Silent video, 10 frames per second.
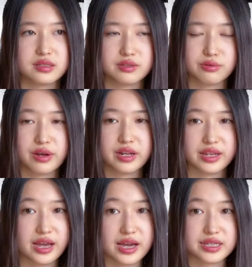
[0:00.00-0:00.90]

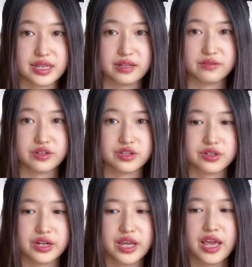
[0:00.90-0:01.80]
29th
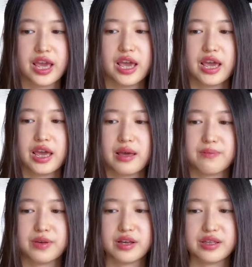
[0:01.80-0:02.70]
anniversary,
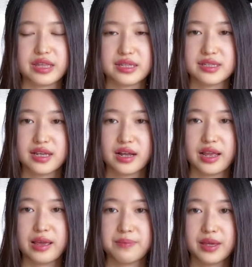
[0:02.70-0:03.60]
but that's not
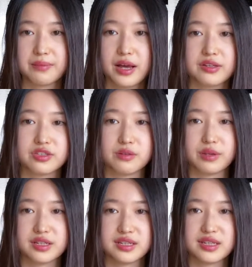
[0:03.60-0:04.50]
a big milestone
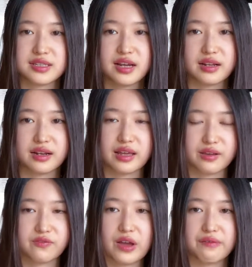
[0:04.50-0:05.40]
because it's not like
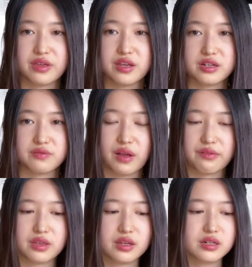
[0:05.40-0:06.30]
five
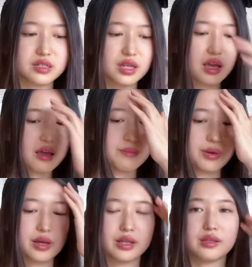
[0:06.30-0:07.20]
years.
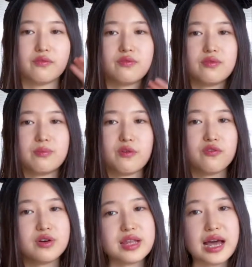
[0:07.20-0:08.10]
But
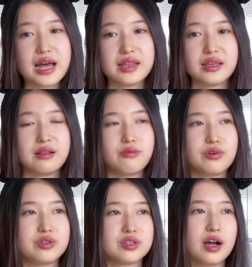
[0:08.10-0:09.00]
before that, it
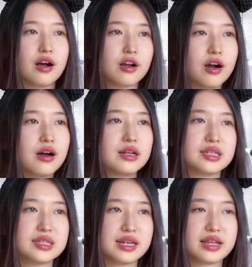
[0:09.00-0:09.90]
was Hong Kong
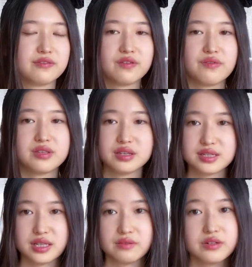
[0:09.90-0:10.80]
Disneyland's 15th
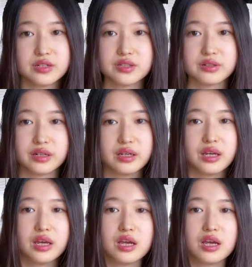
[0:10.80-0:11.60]
anniversary,